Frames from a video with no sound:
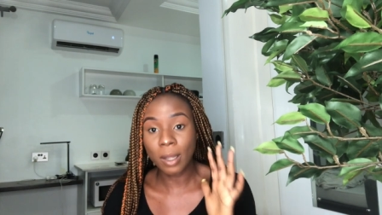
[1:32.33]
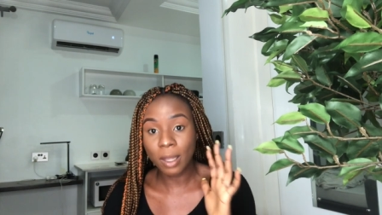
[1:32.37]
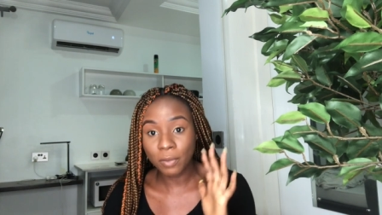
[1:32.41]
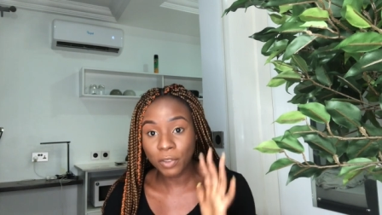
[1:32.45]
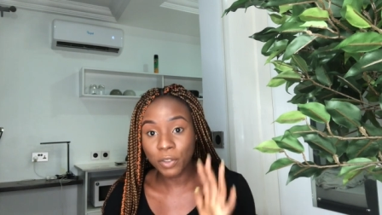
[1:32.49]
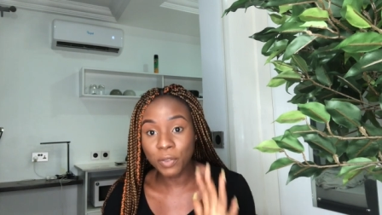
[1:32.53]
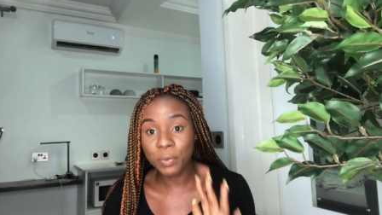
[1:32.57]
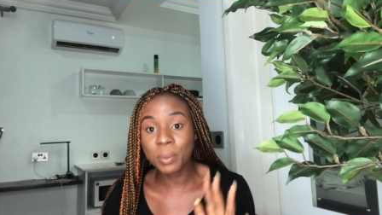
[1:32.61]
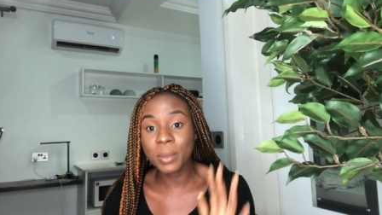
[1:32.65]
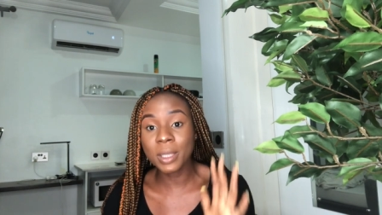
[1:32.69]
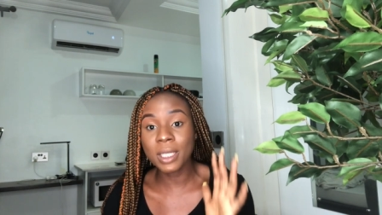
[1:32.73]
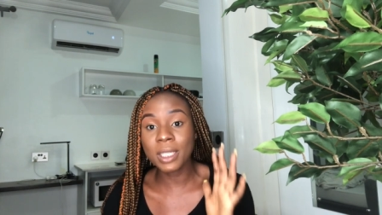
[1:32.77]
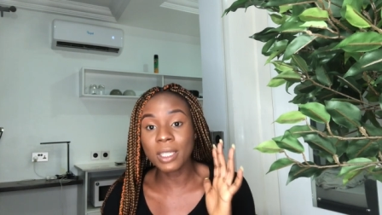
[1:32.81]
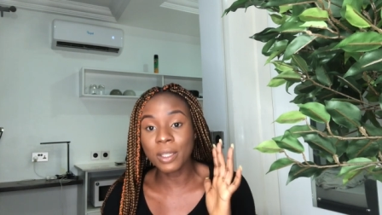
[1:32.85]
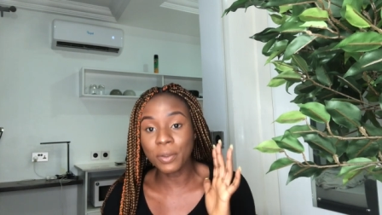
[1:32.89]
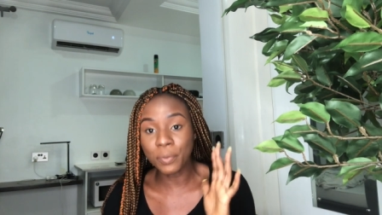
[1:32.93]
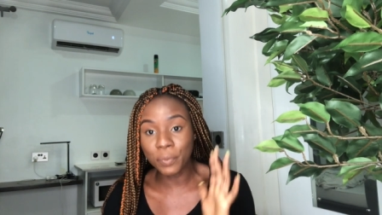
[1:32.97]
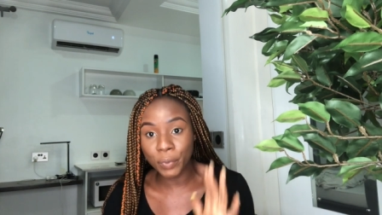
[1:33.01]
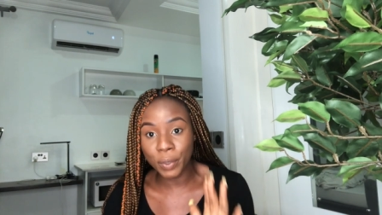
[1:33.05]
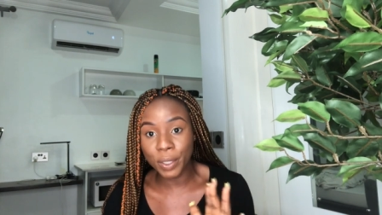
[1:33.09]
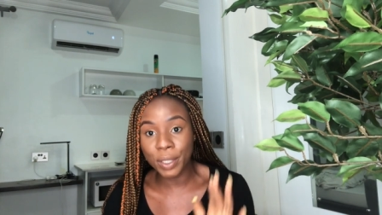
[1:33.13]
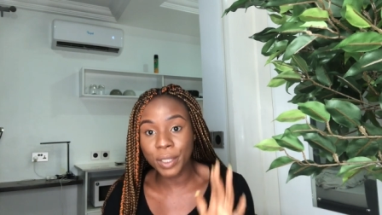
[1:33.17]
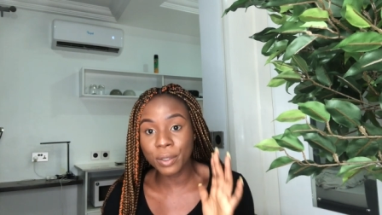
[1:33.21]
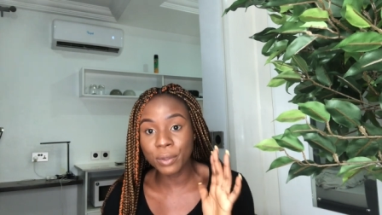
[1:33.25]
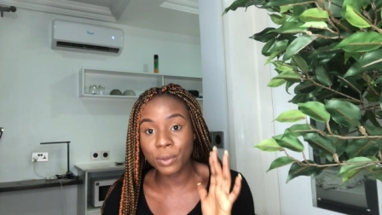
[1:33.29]
you've made a
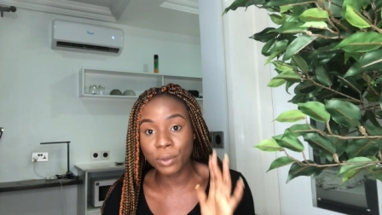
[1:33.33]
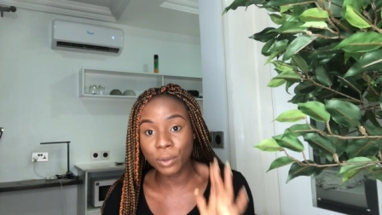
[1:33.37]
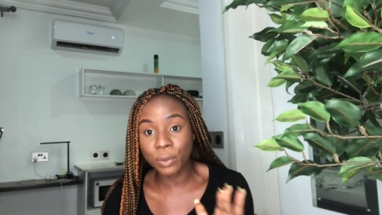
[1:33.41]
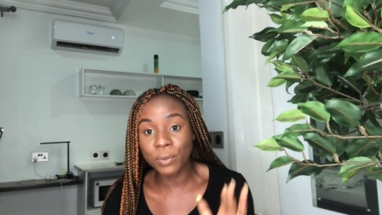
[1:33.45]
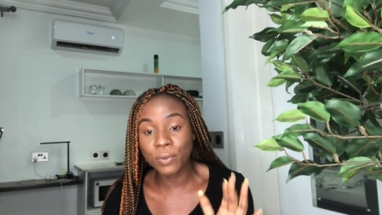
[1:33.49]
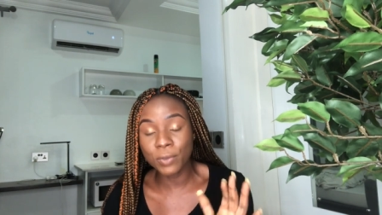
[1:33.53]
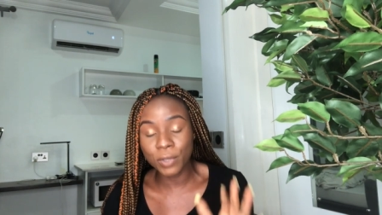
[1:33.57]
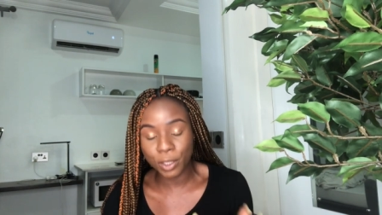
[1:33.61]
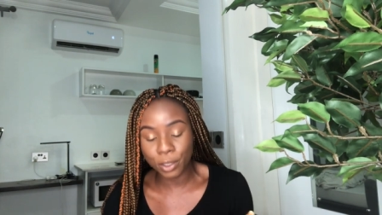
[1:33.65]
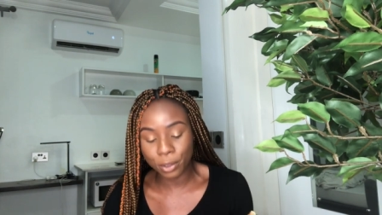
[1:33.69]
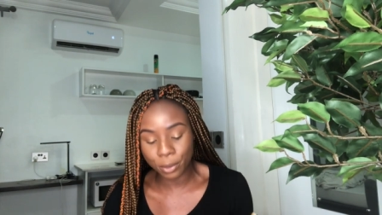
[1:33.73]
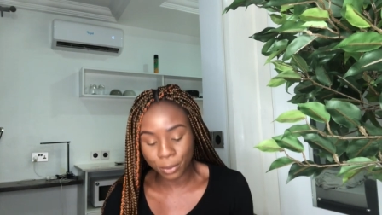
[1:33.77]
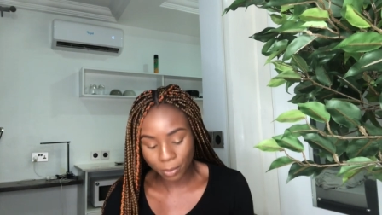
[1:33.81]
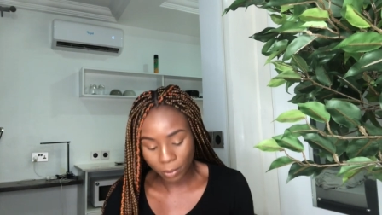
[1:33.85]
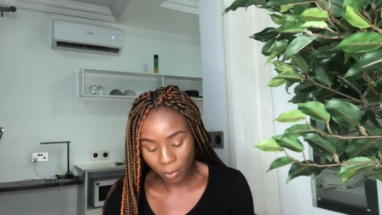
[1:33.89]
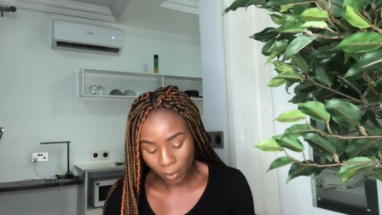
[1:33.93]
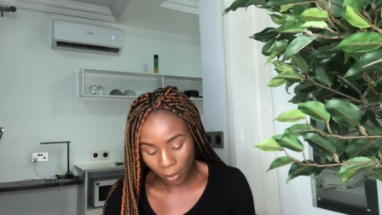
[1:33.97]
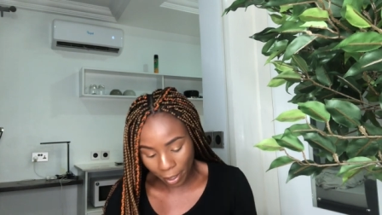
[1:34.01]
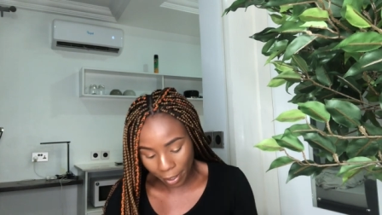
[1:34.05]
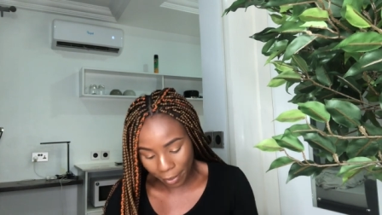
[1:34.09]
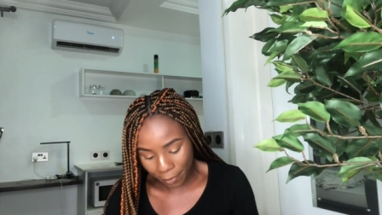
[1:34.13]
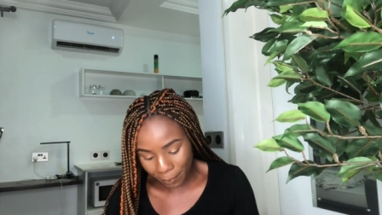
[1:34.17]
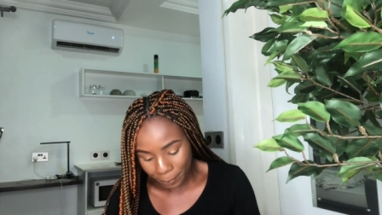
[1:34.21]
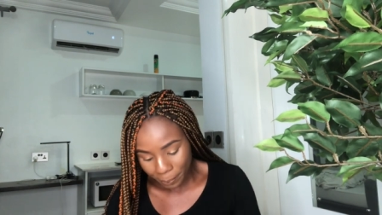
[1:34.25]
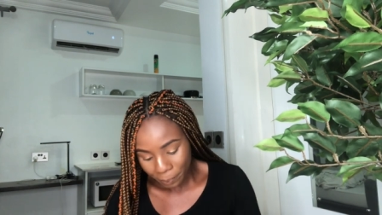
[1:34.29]
very good video
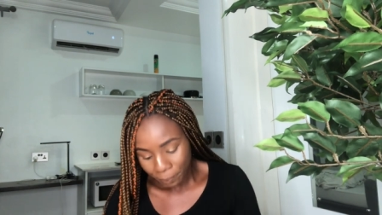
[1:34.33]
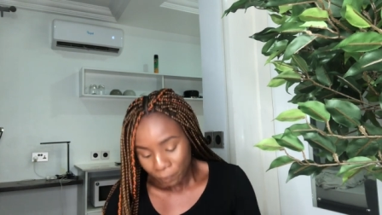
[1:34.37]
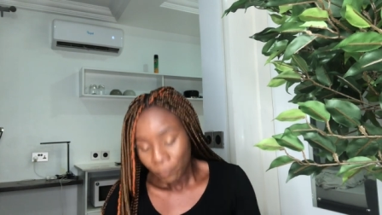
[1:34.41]
okay